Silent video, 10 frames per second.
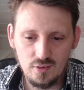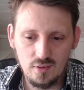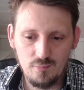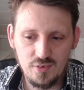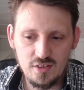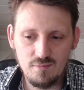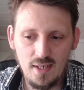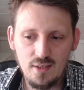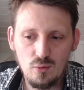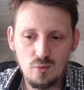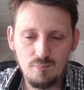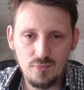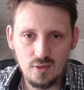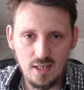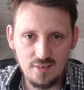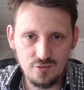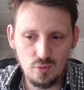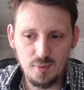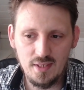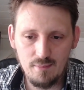This value has to
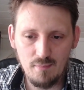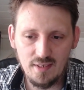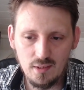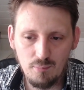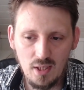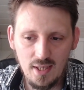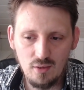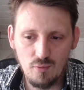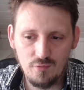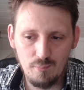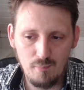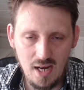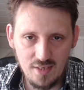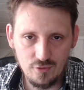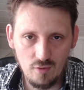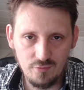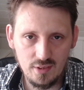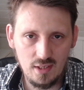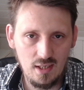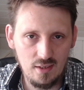be then multiplied with the mass of the
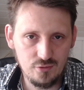car.